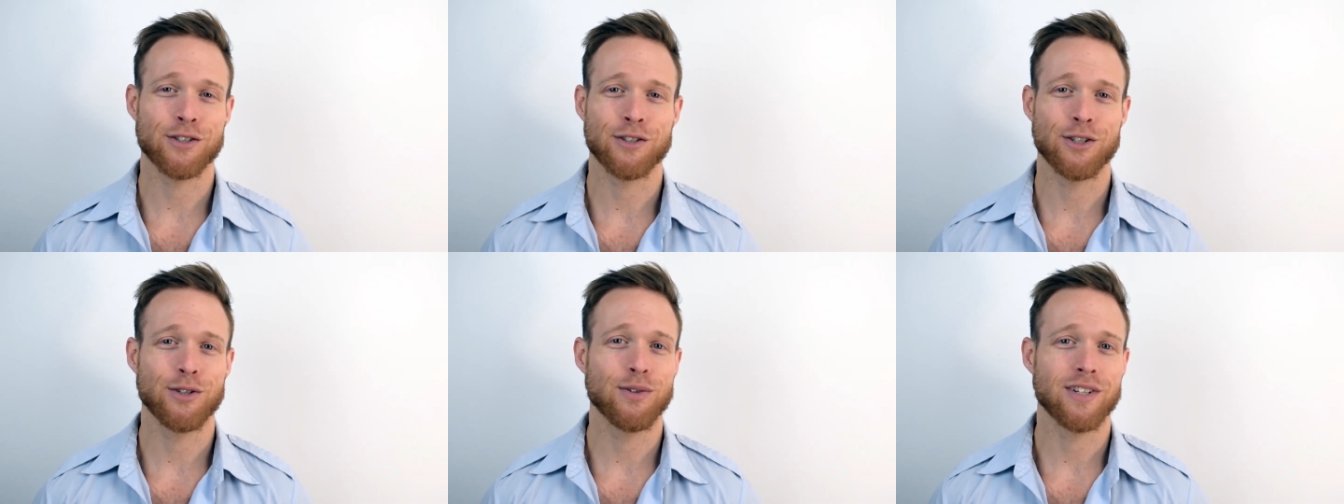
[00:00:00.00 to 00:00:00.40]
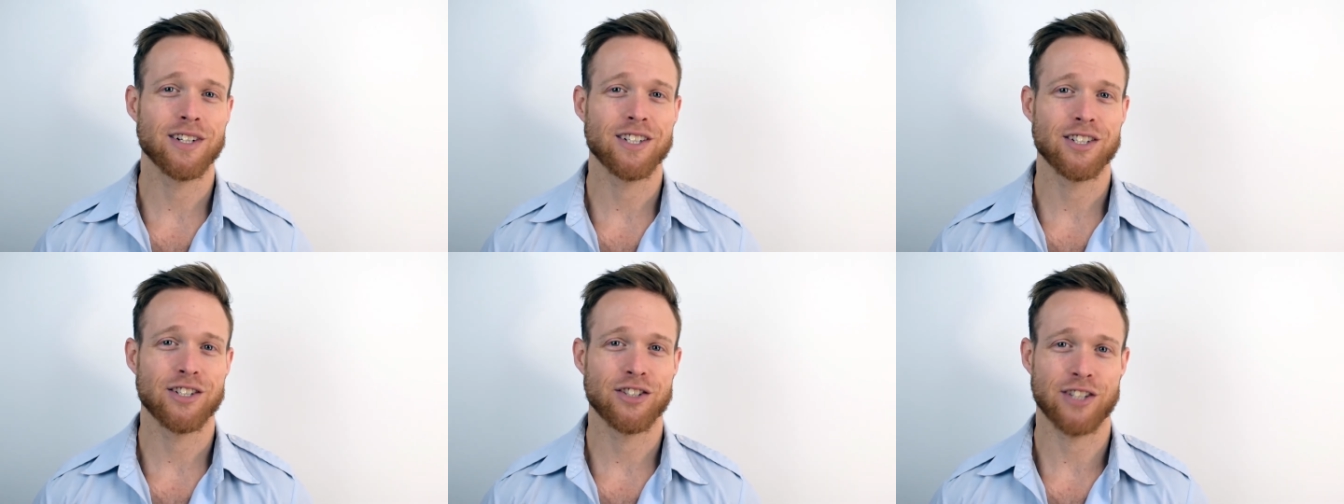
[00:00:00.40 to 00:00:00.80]
you
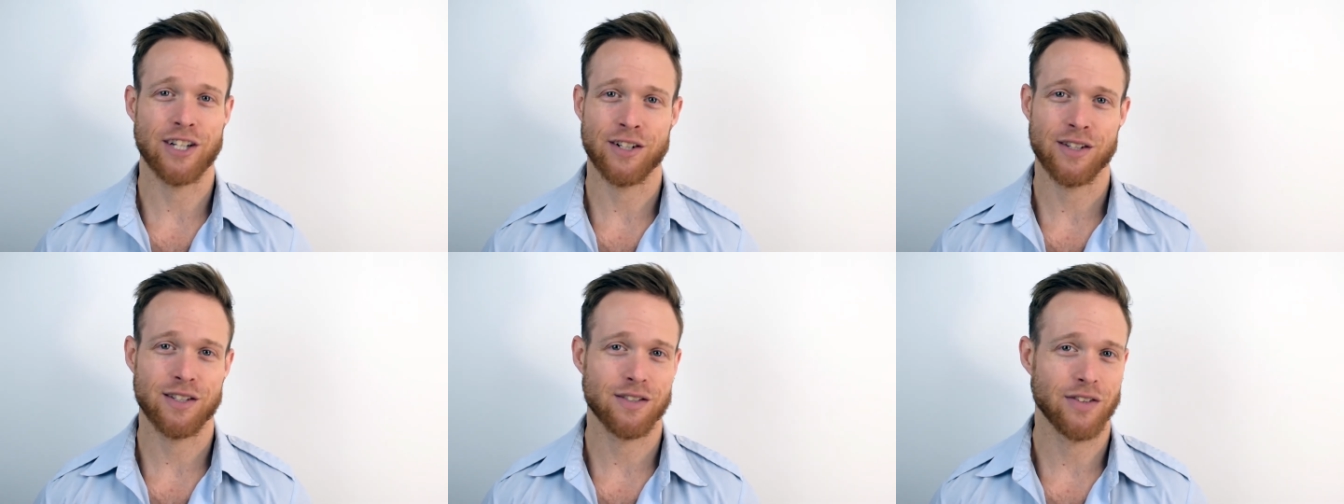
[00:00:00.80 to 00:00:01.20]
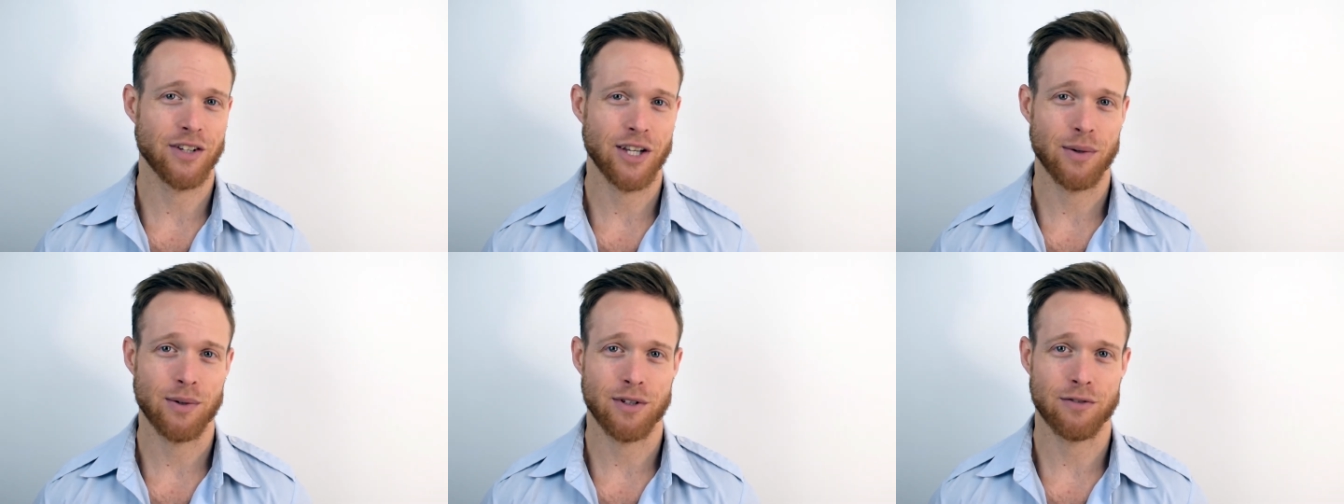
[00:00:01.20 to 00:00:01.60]
share this
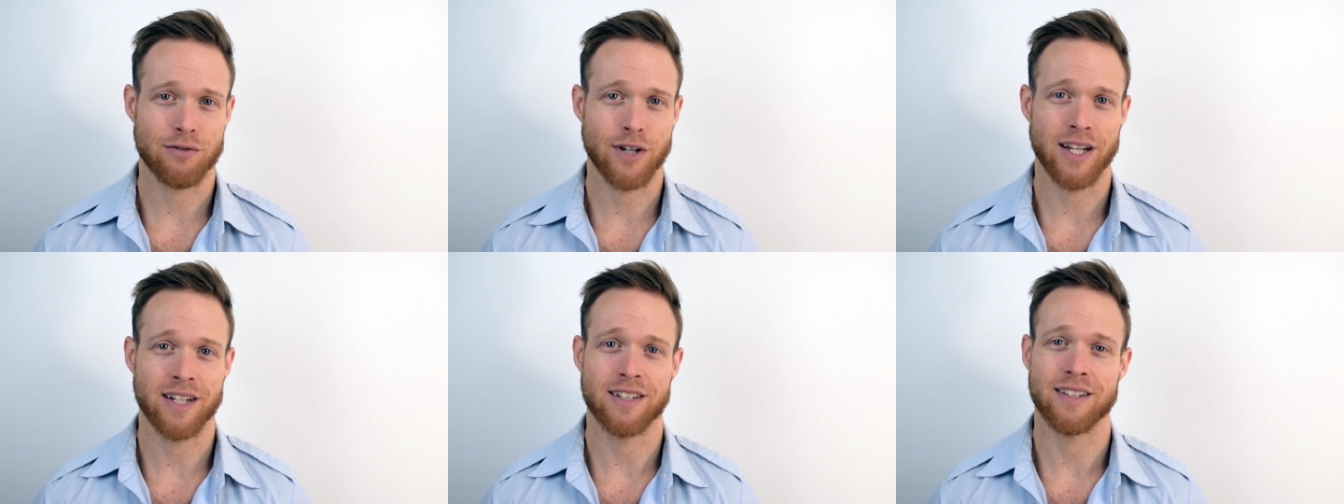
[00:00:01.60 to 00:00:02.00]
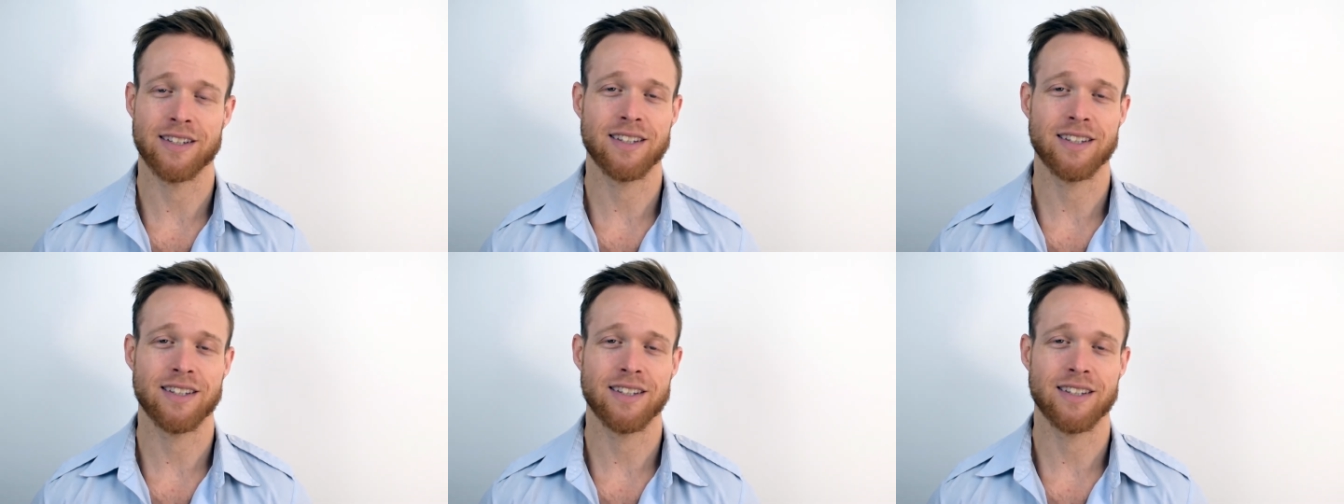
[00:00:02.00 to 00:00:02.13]
video with a friend,